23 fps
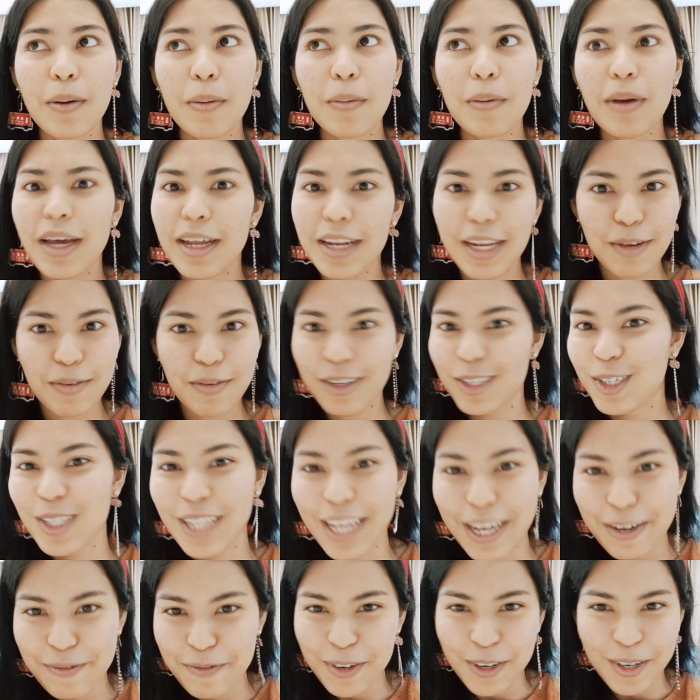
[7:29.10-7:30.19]
And eventually
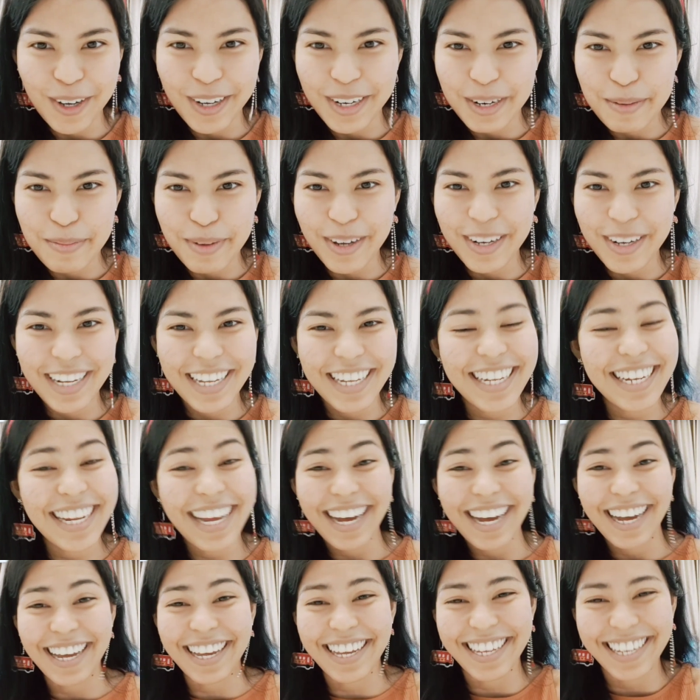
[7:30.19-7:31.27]
I forgot about it.
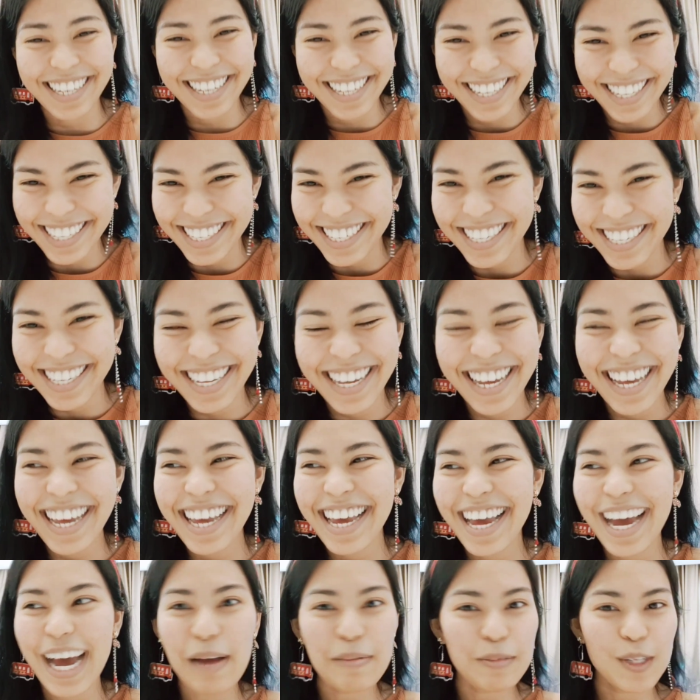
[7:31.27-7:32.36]

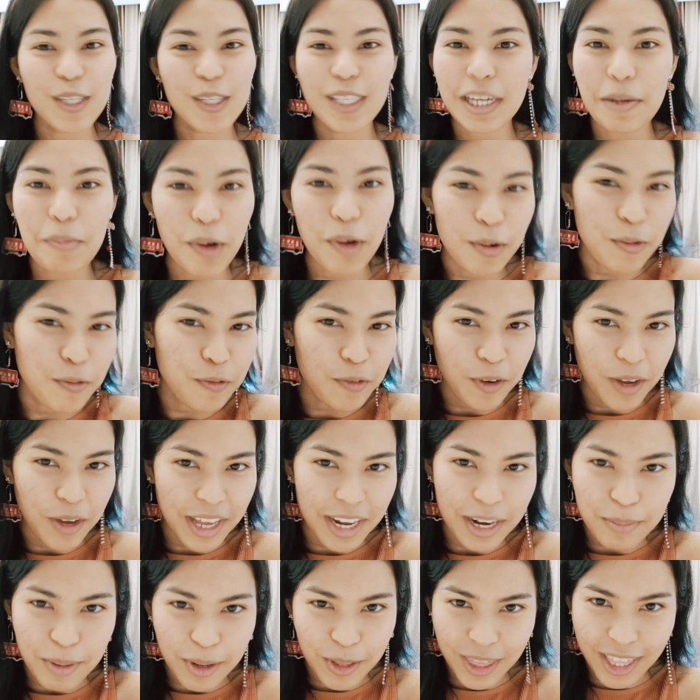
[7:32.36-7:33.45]
I'm just someone who forget
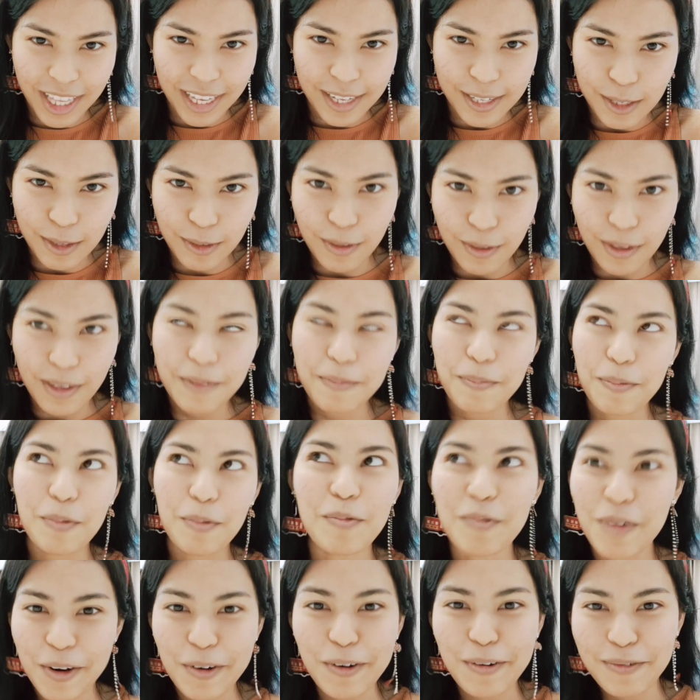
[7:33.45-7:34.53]
about things
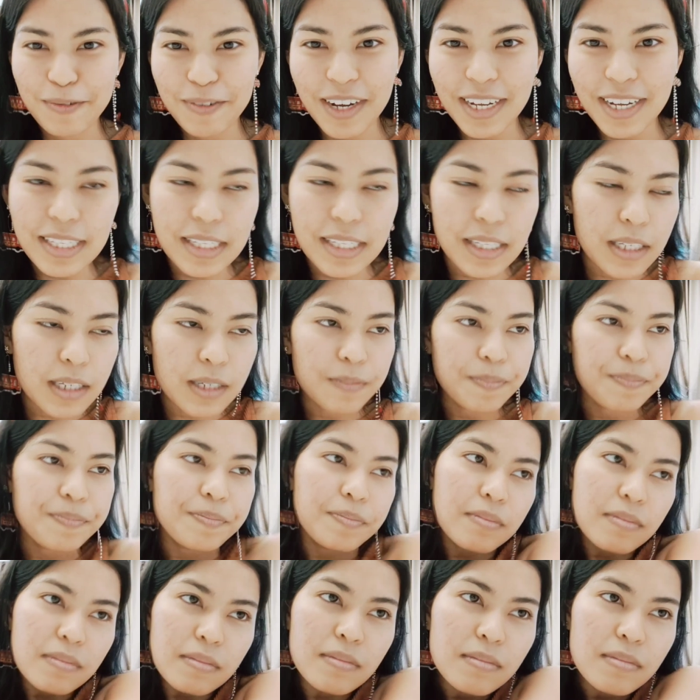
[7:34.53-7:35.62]
very fast.
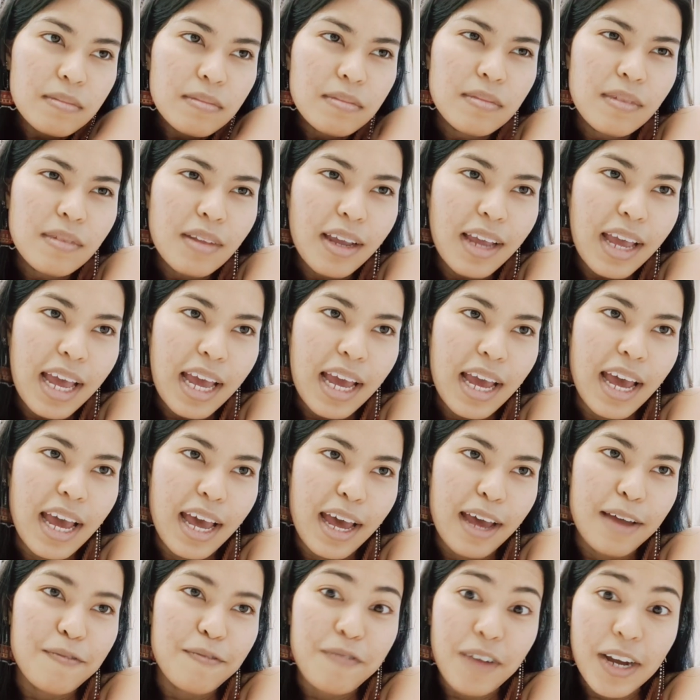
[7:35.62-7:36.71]

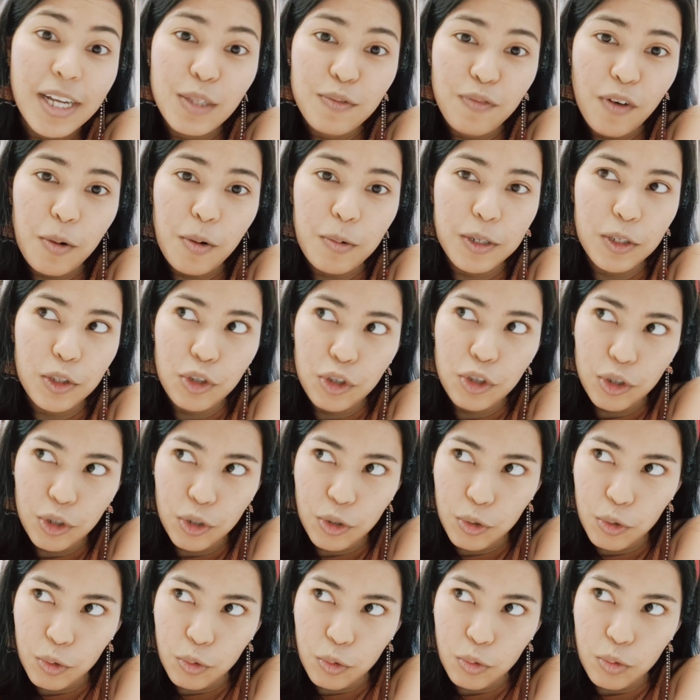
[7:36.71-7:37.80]
And fast forward
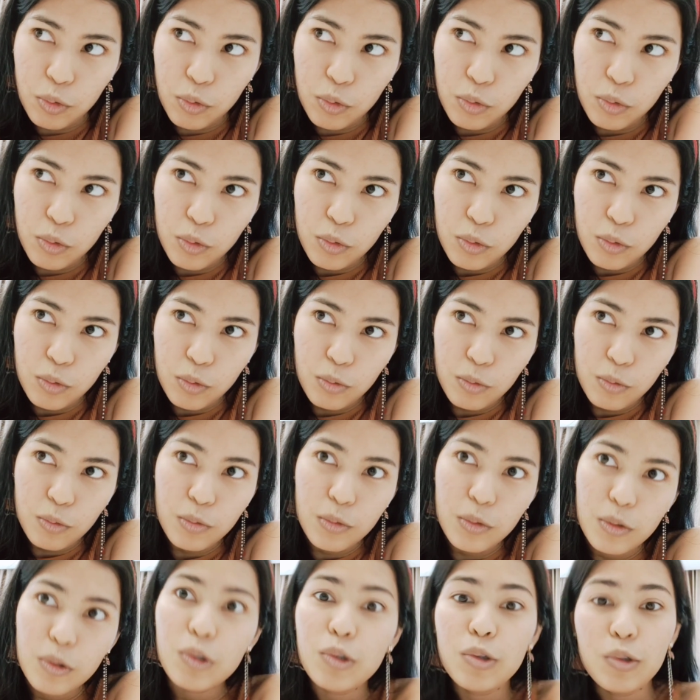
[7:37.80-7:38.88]
to
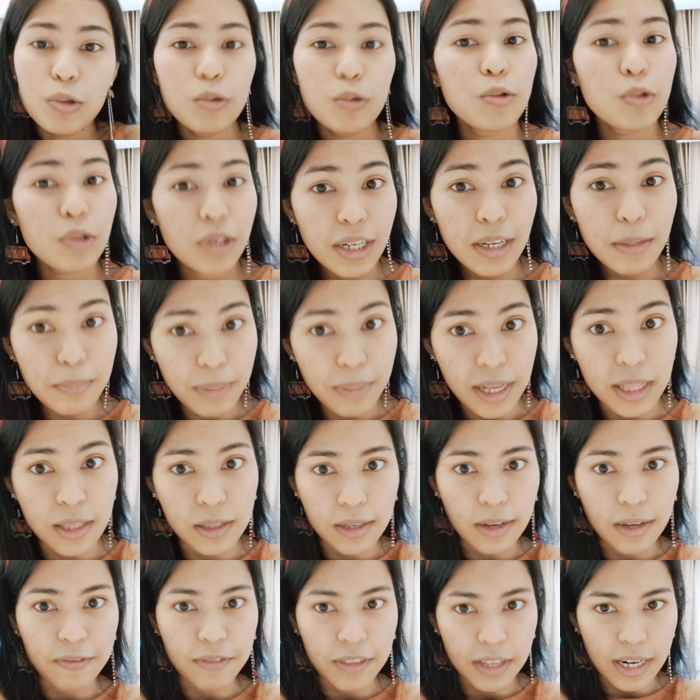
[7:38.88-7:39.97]
3 months
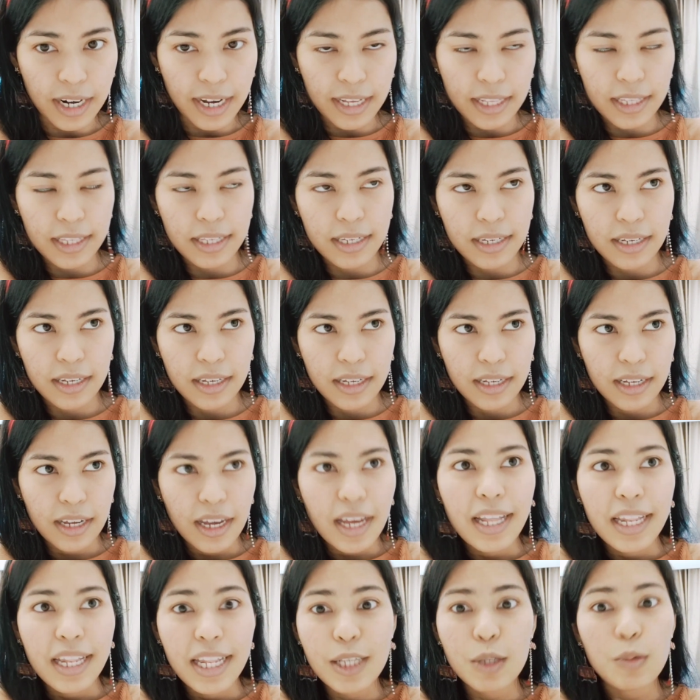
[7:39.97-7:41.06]
after that,
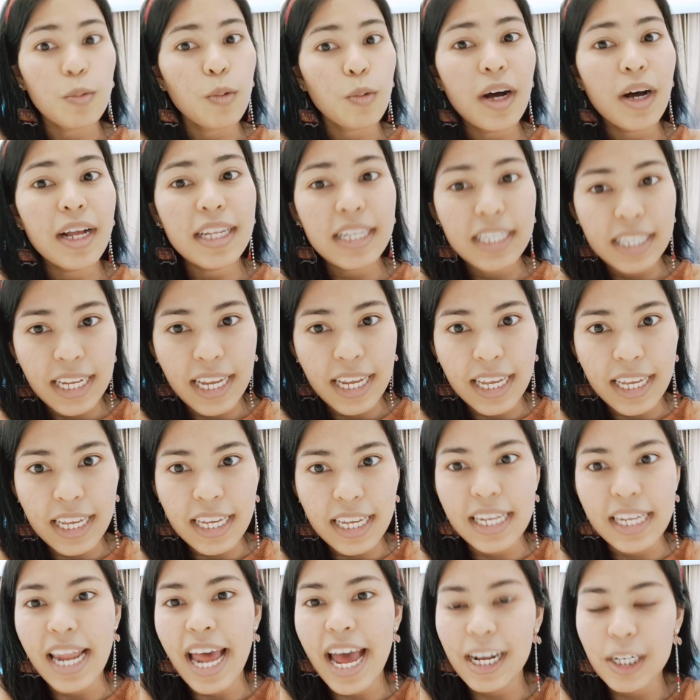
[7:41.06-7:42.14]
this one day it
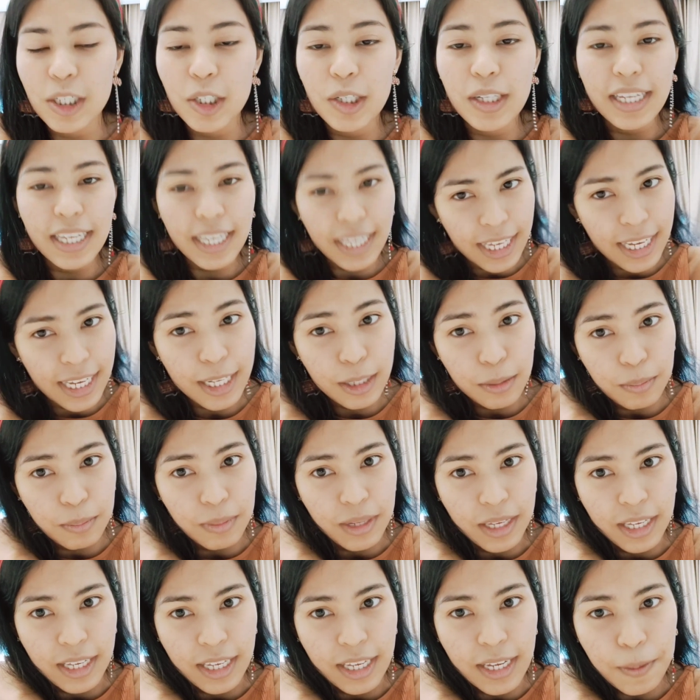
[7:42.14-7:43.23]
actually hit
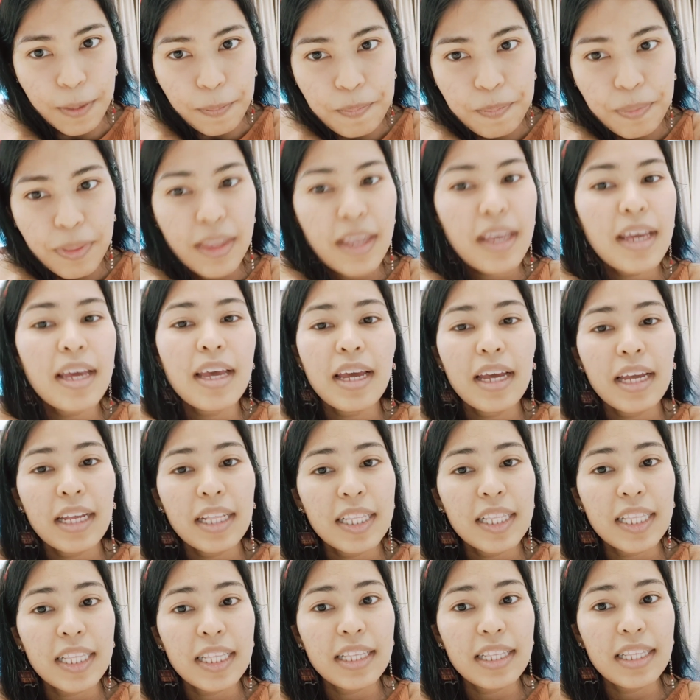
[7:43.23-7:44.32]
me
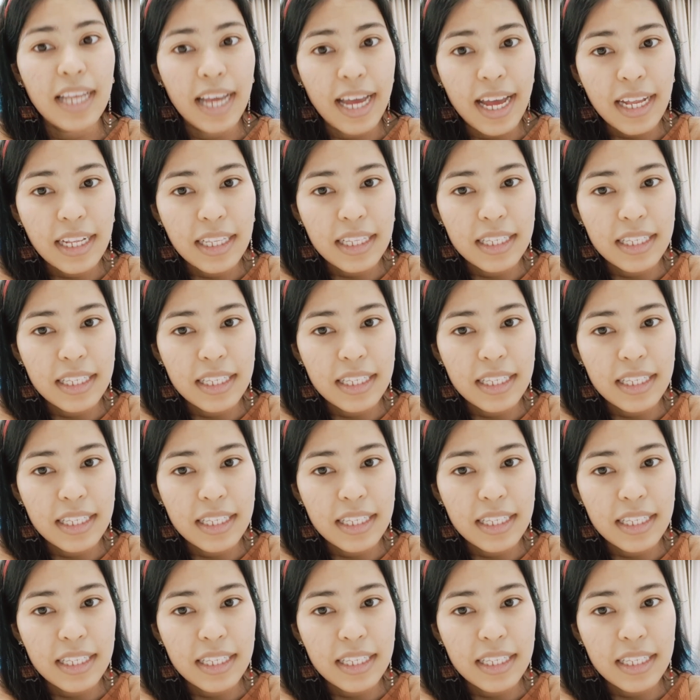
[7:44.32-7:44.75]
that